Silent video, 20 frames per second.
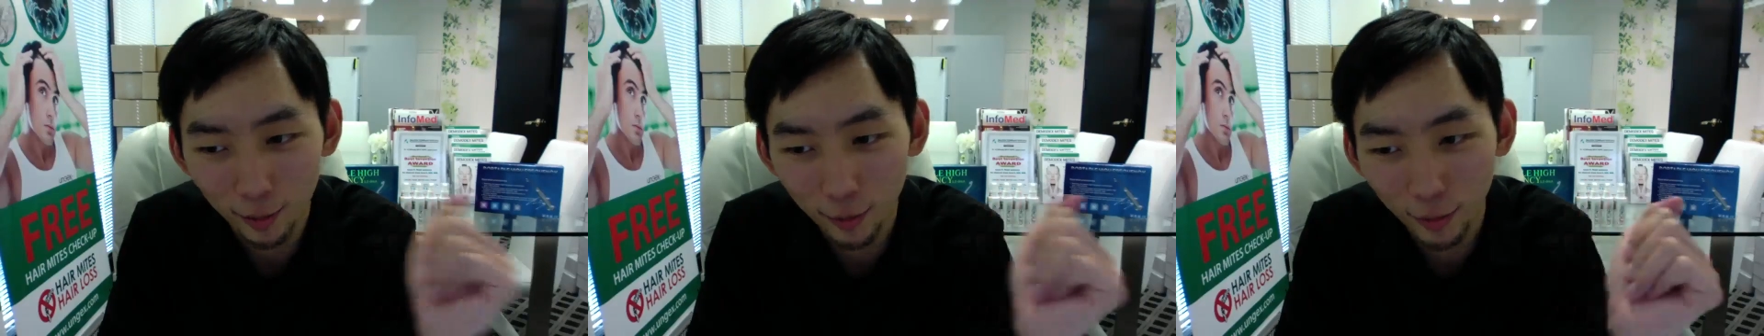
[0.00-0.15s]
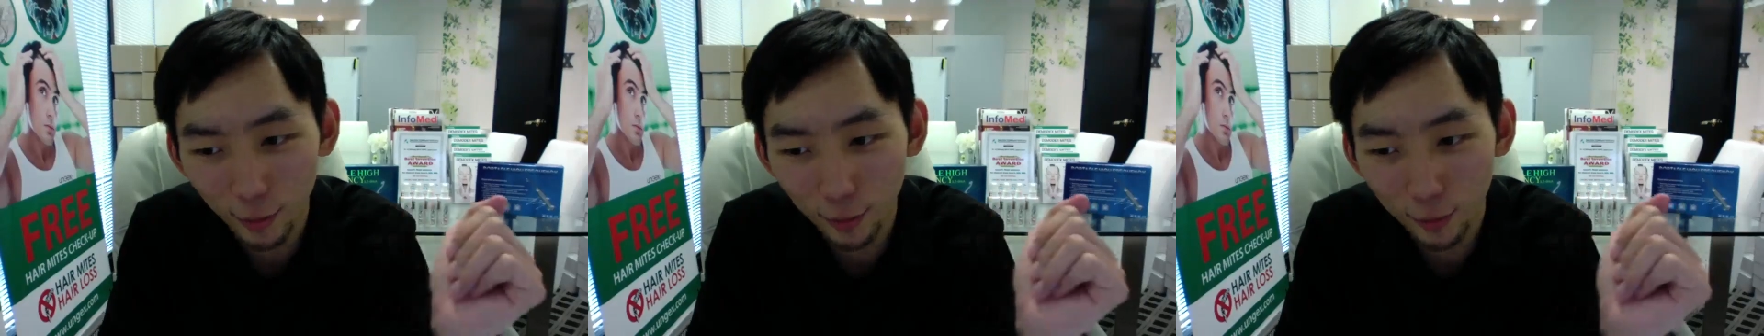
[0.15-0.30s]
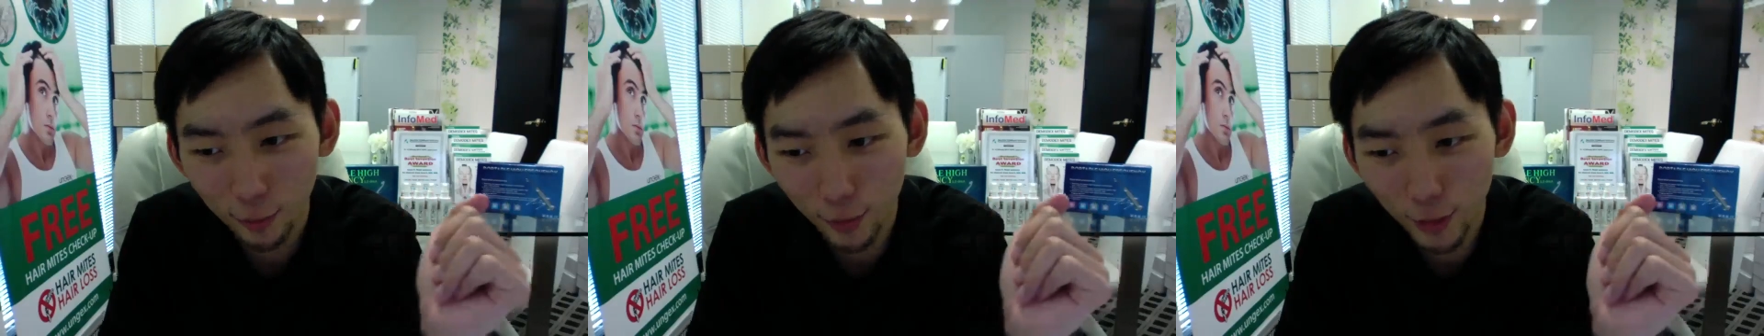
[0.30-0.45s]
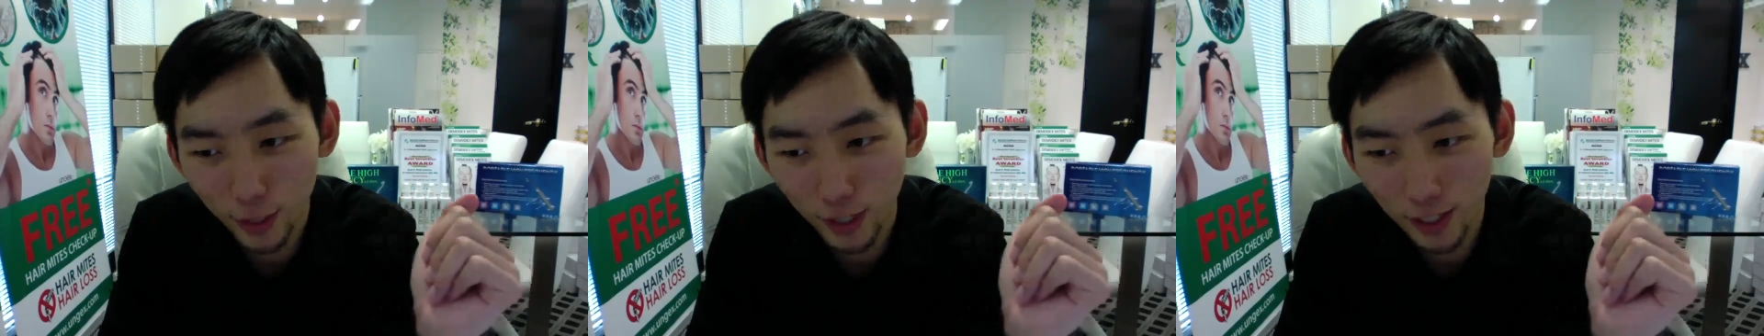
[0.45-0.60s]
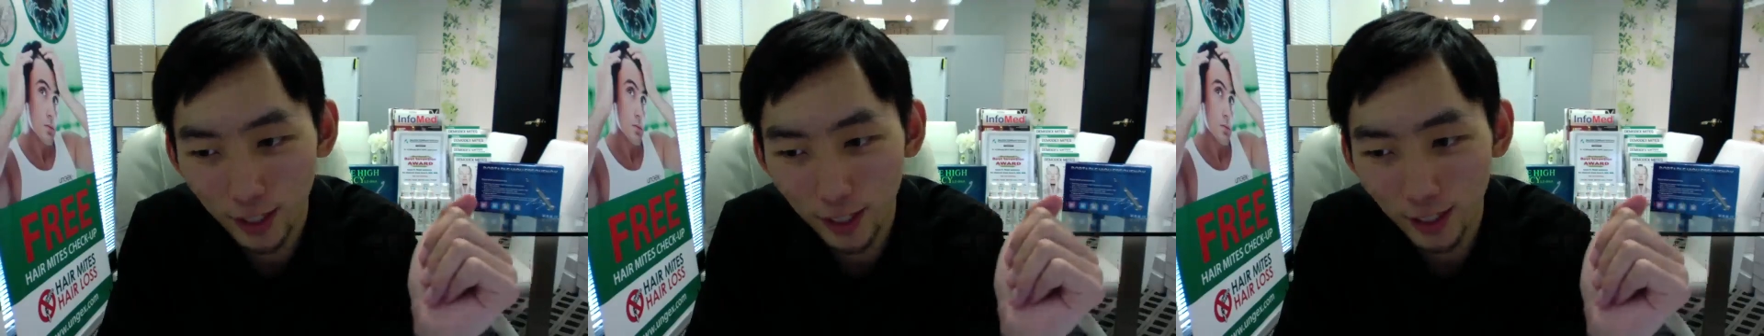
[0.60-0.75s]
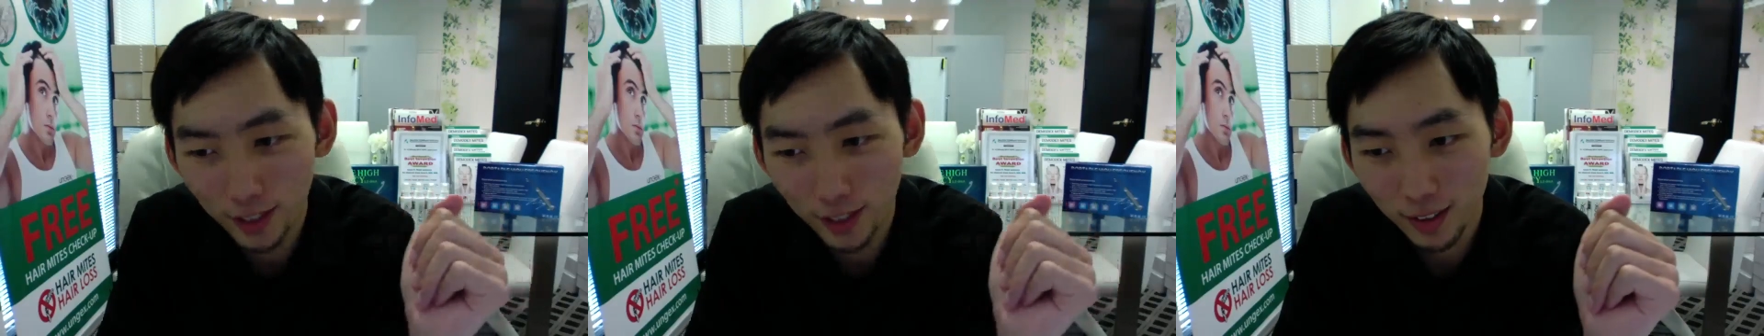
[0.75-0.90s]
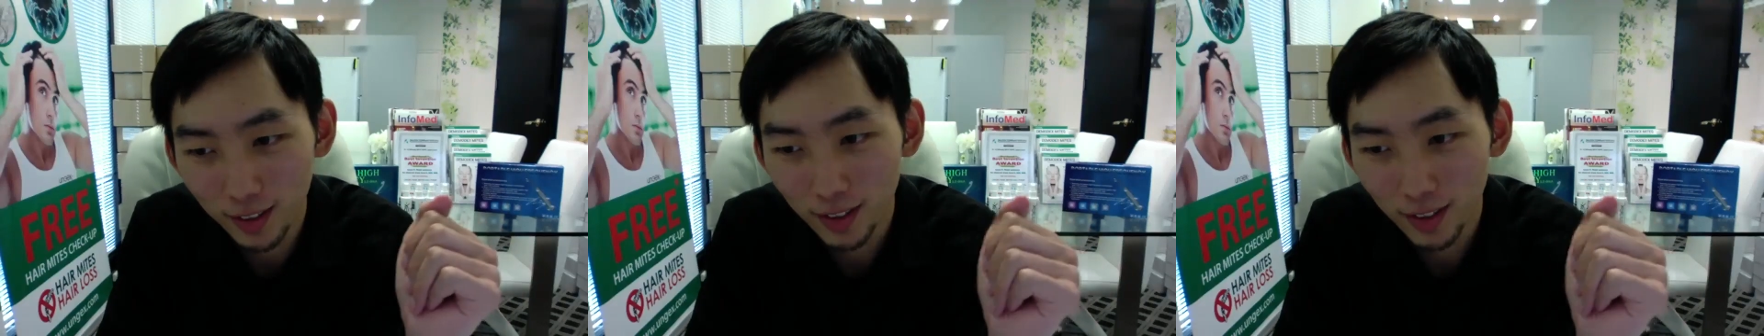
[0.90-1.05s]
feel free
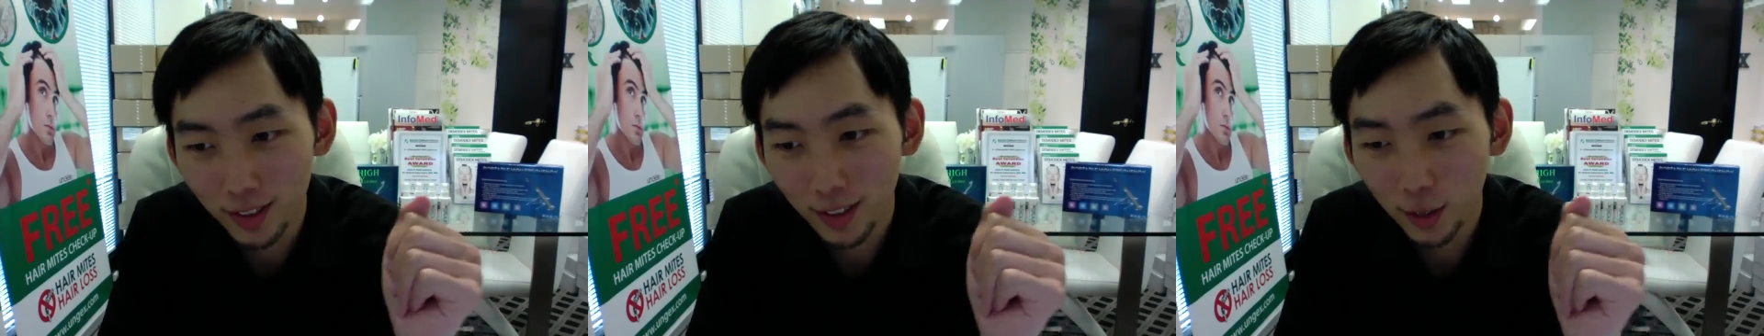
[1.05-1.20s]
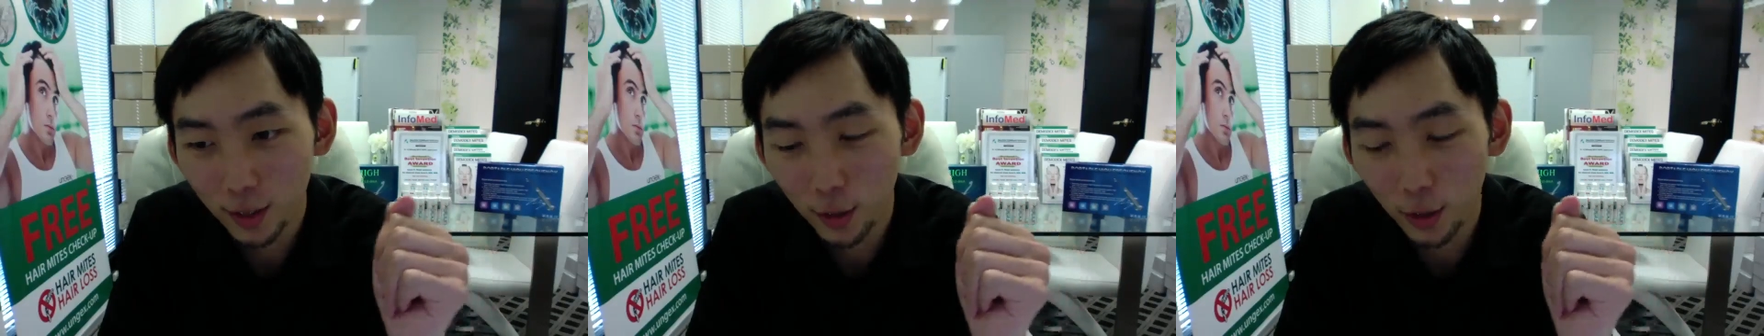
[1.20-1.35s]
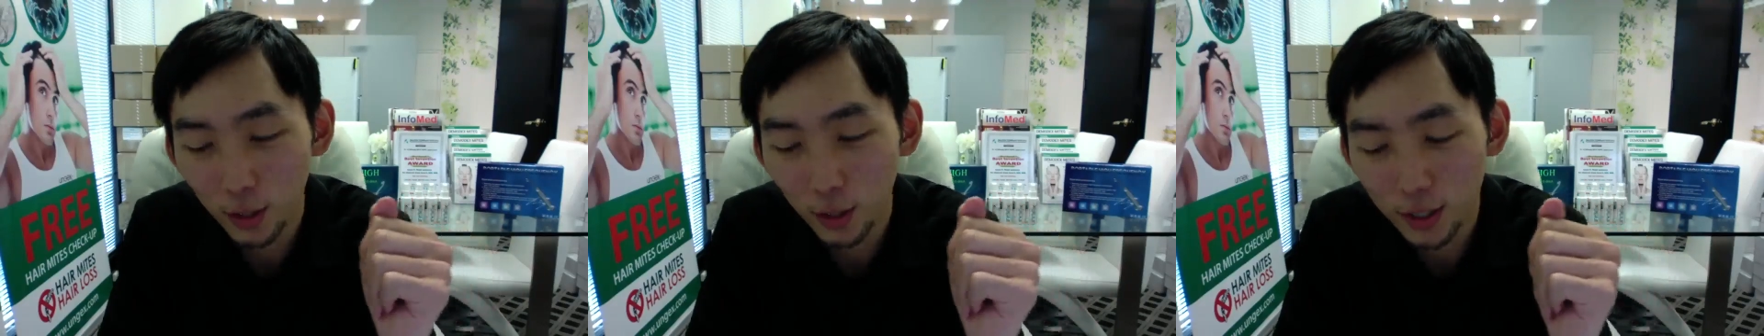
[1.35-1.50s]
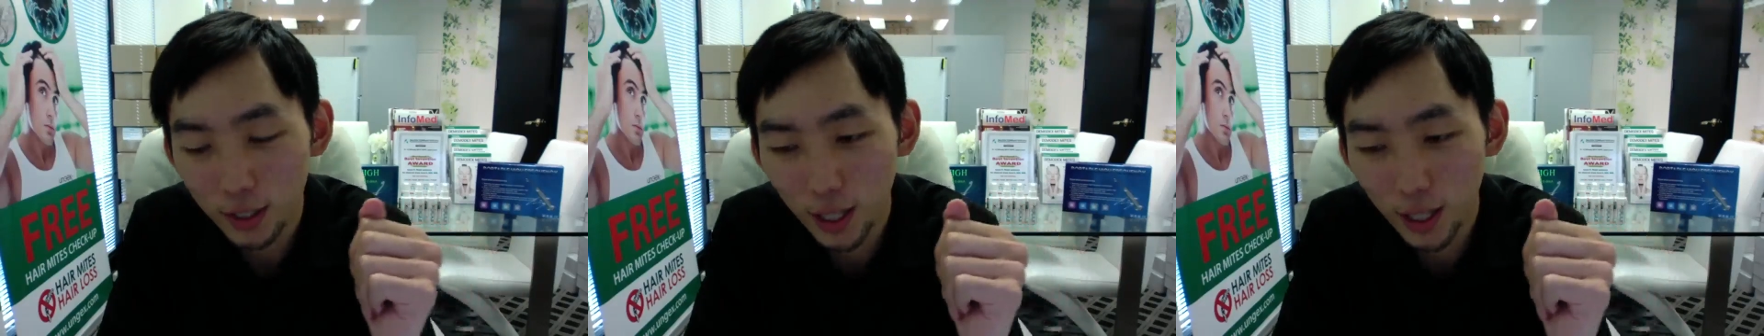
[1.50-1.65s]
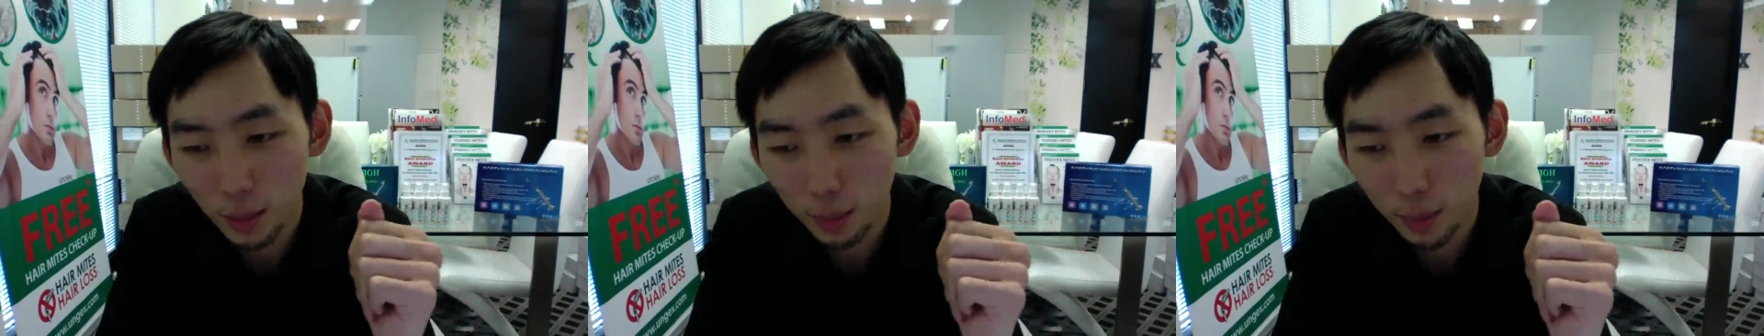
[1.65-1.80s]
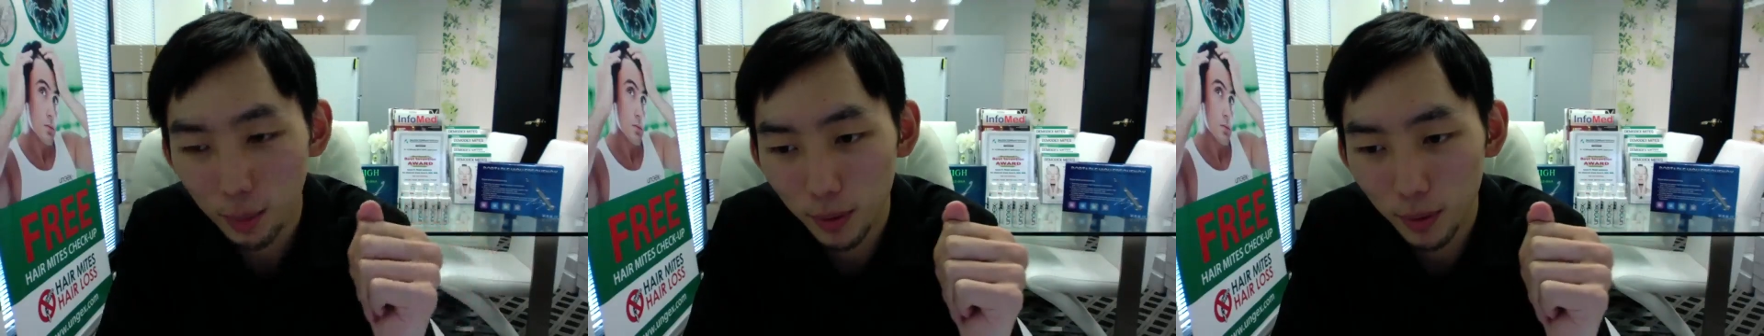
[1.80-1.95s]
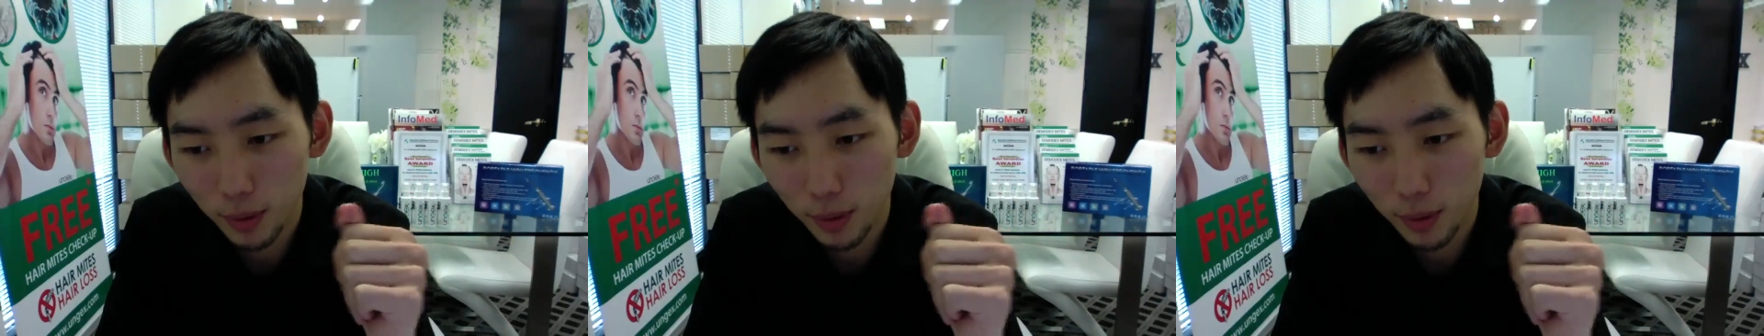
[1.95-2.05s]
to call us up.